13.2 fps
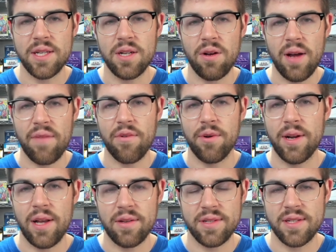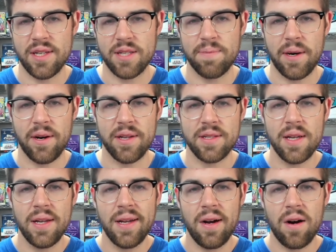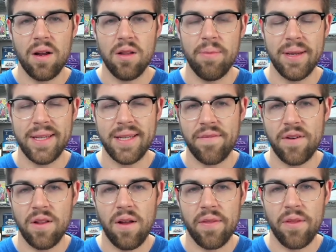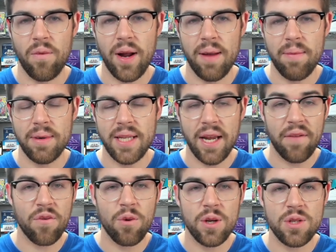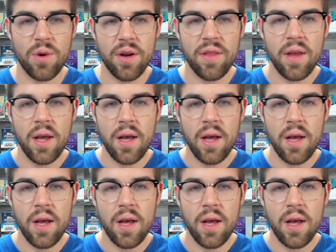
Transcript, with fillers: I know everyone else's experience are a little bit different along the way, but take it for what it's worth.